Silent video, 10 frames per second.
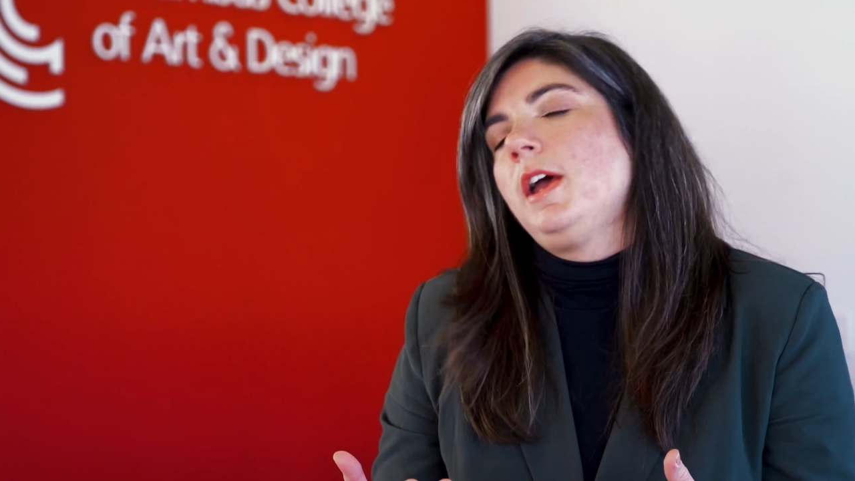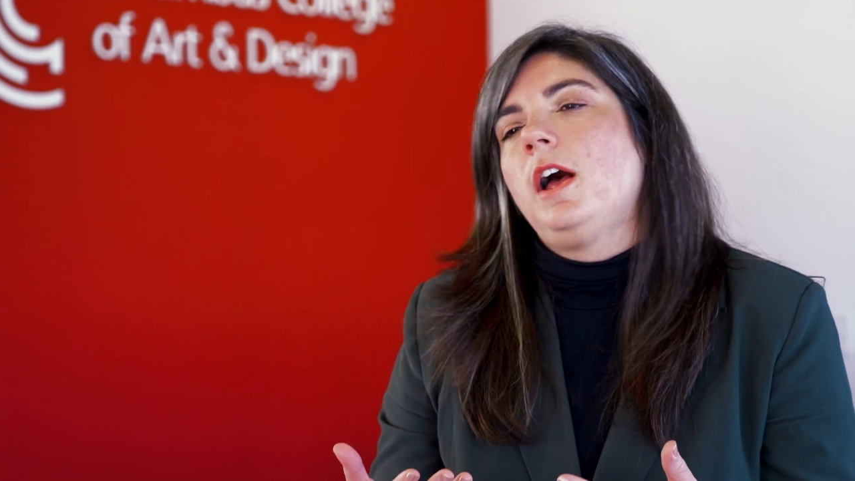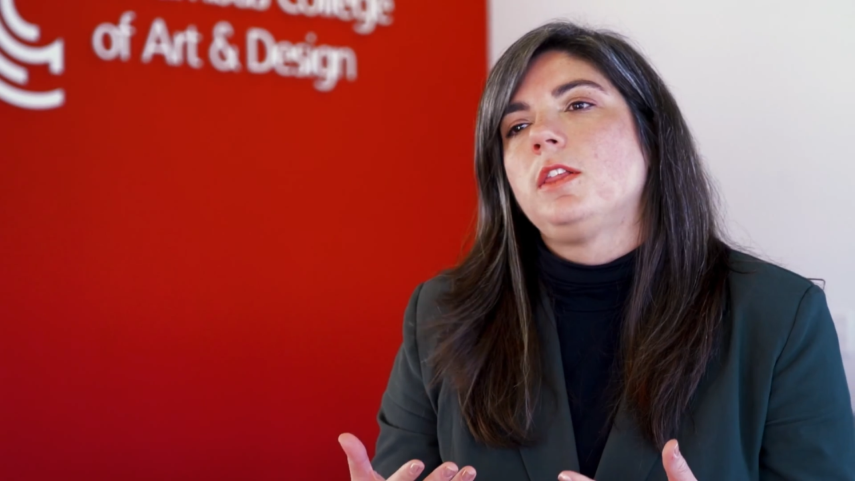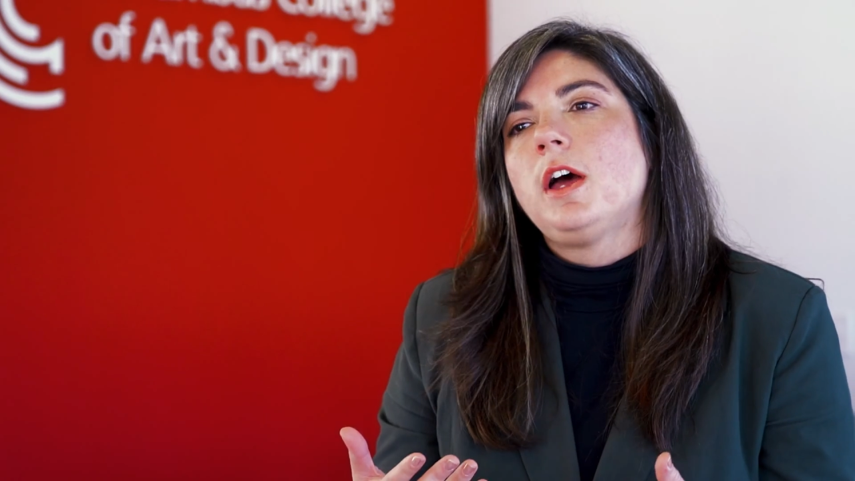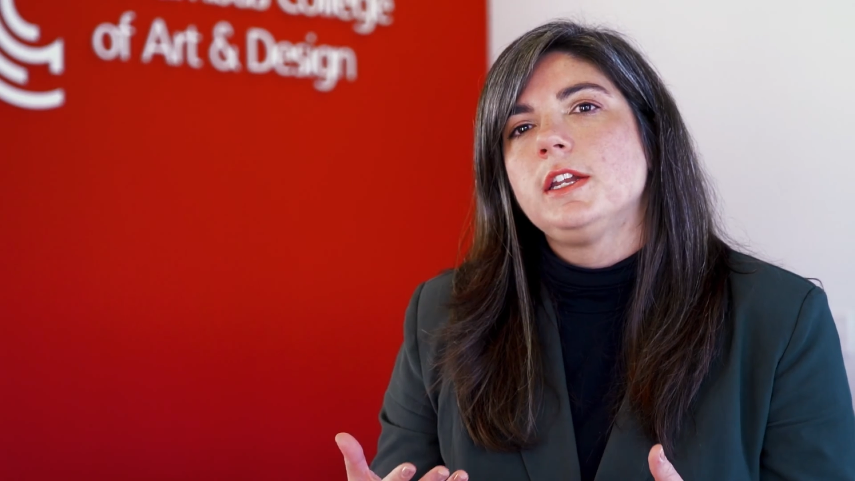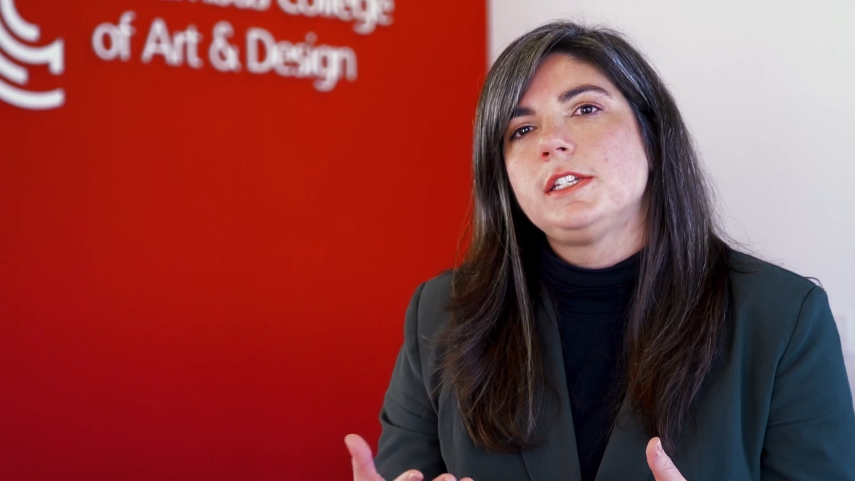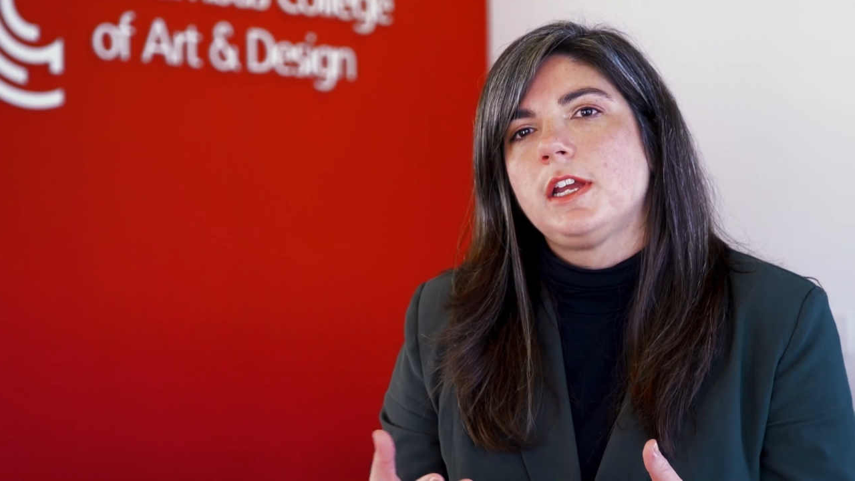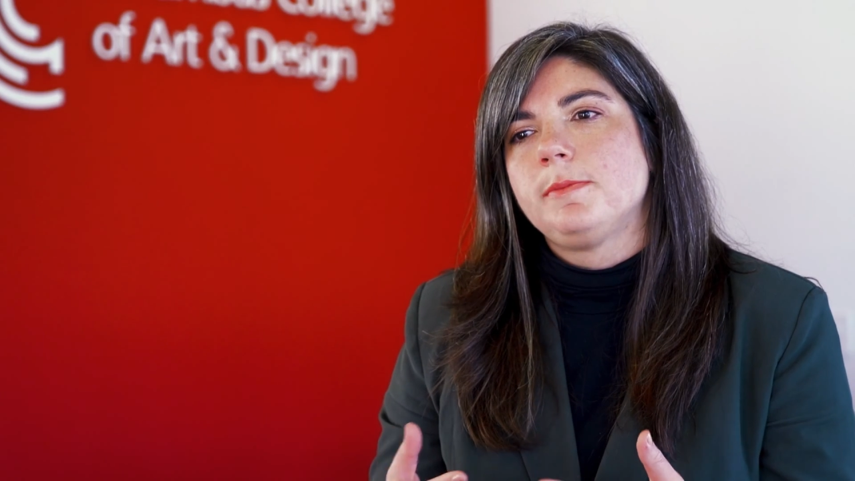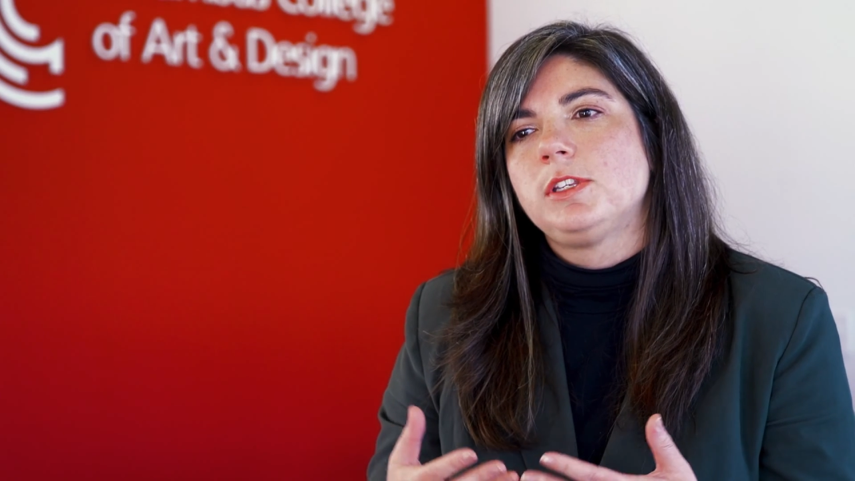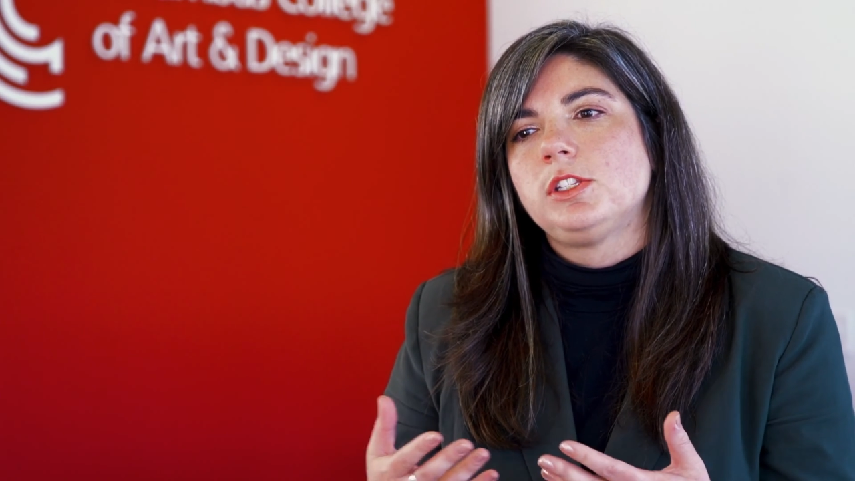A lot of
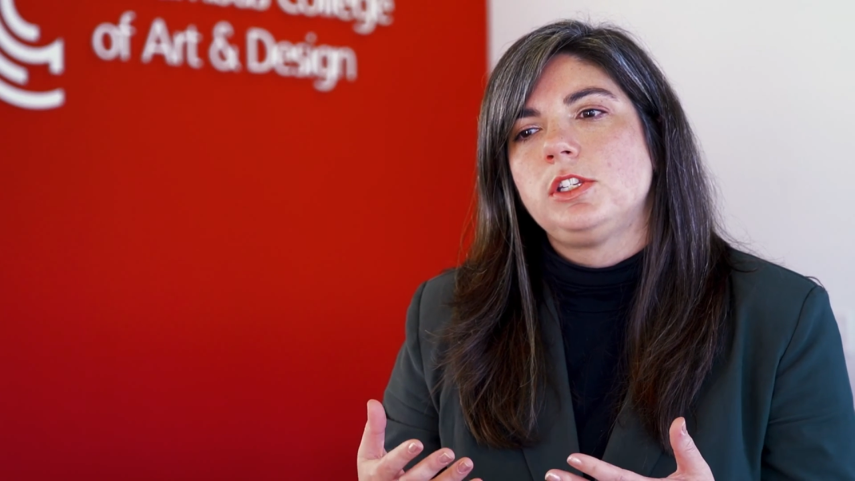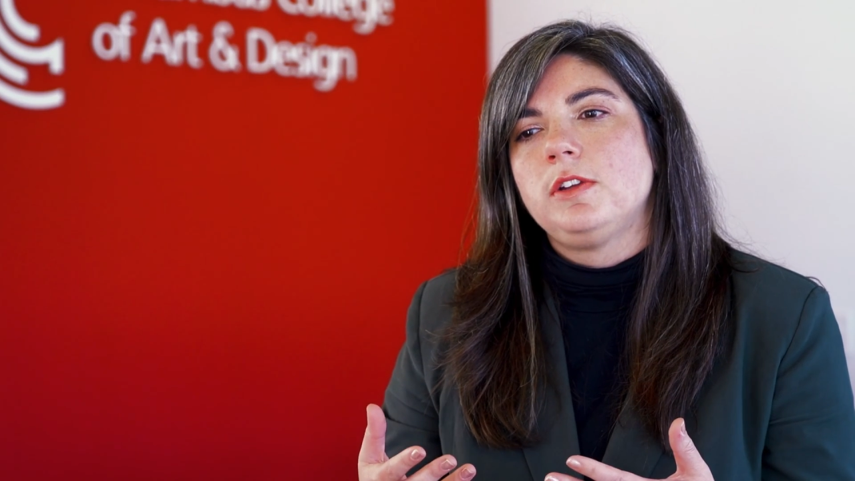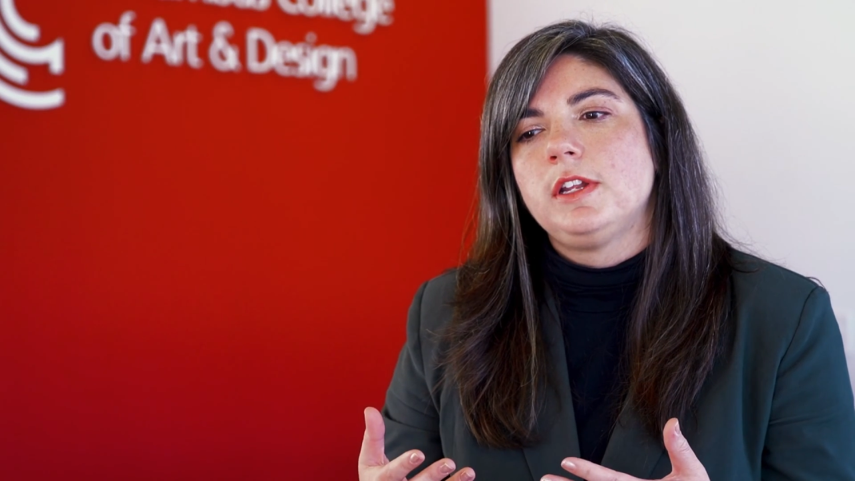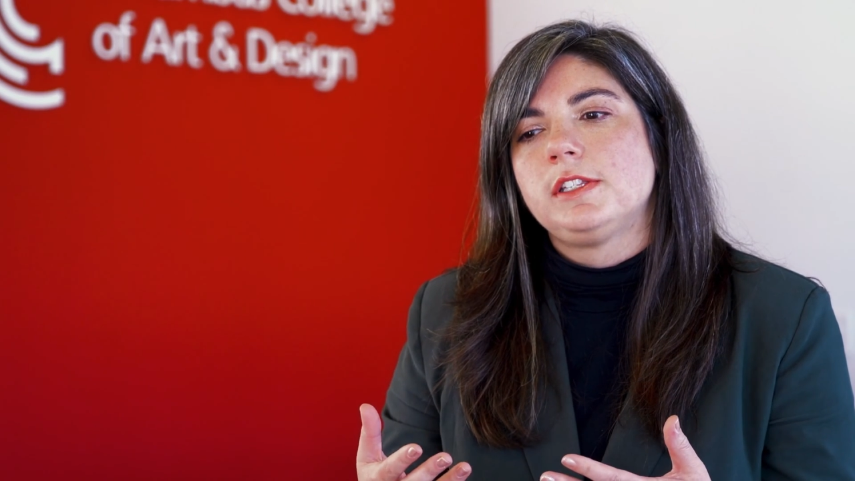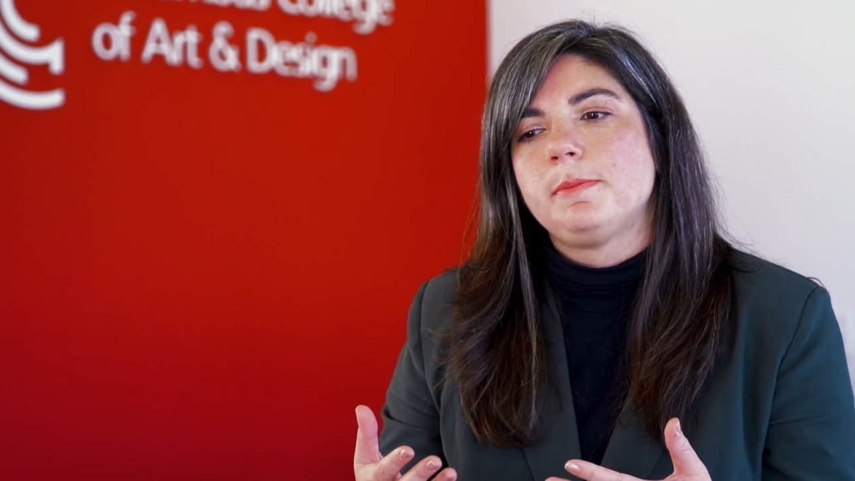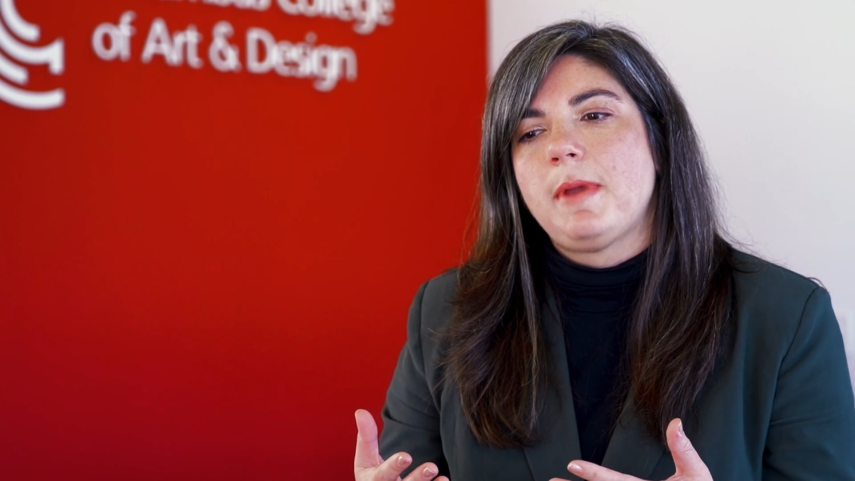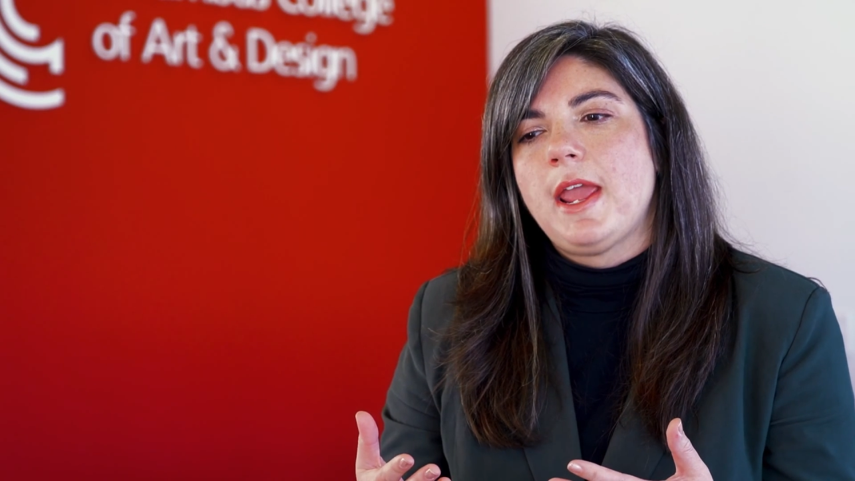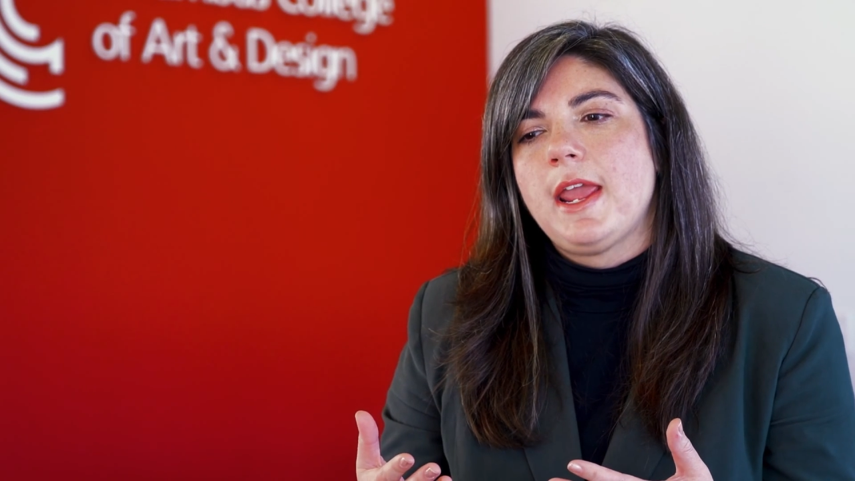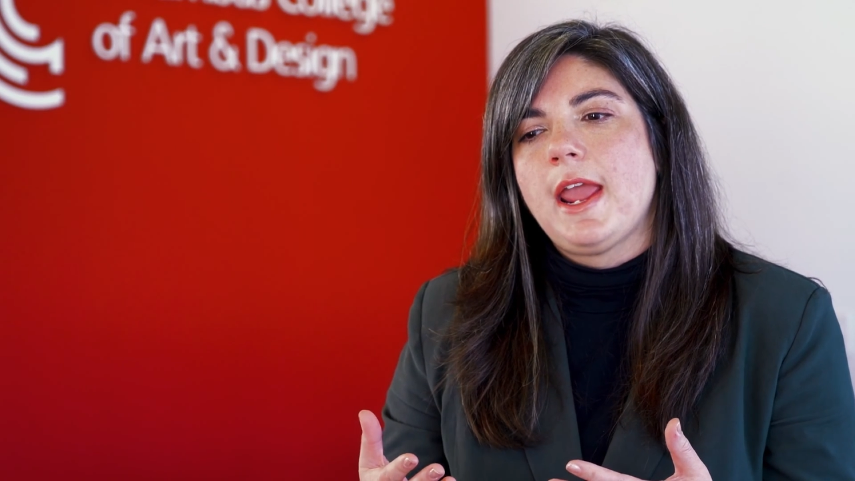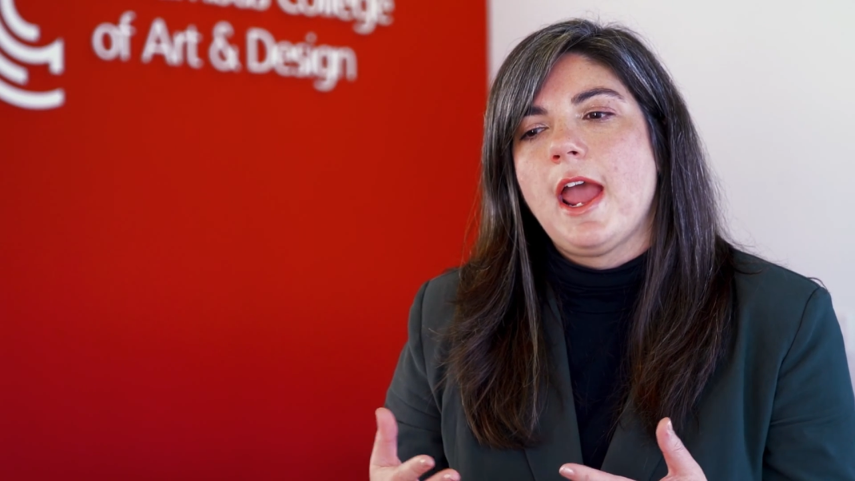times students
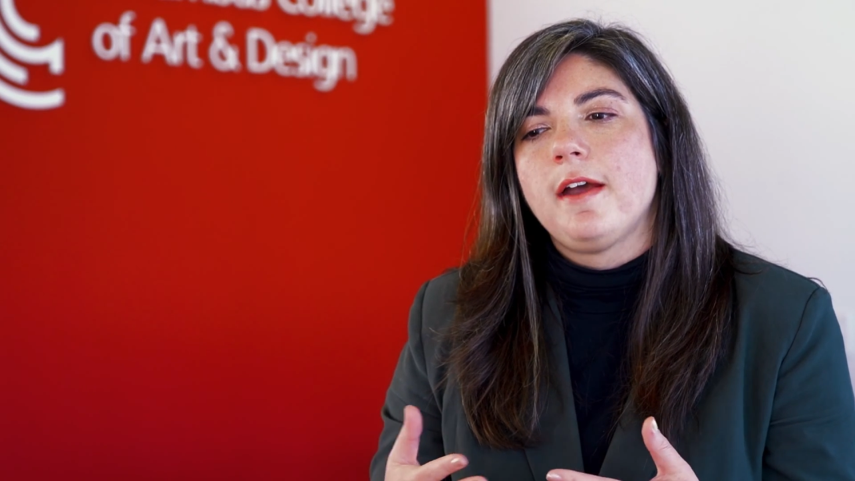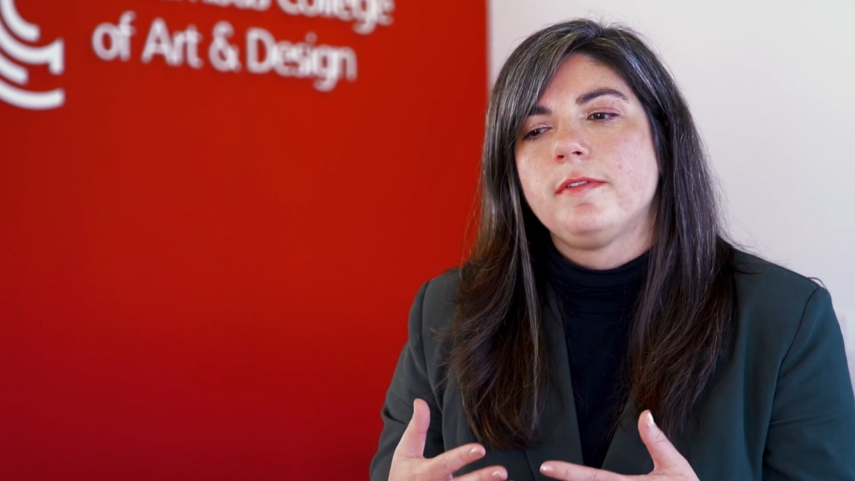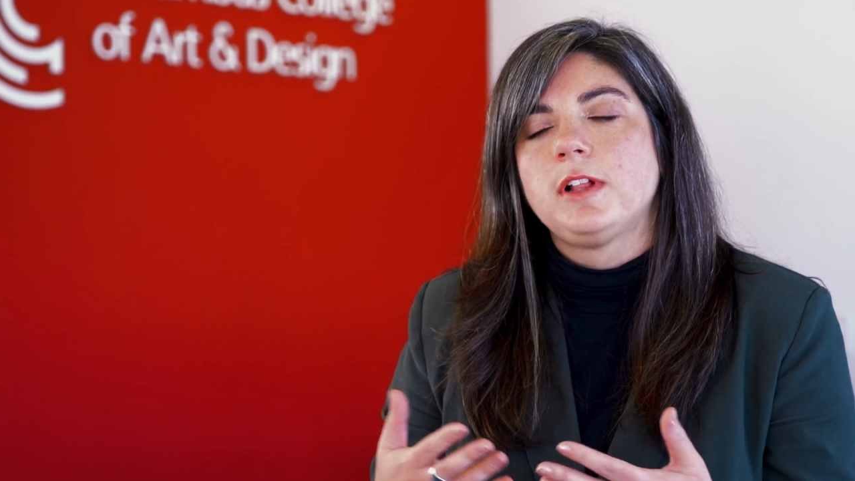may have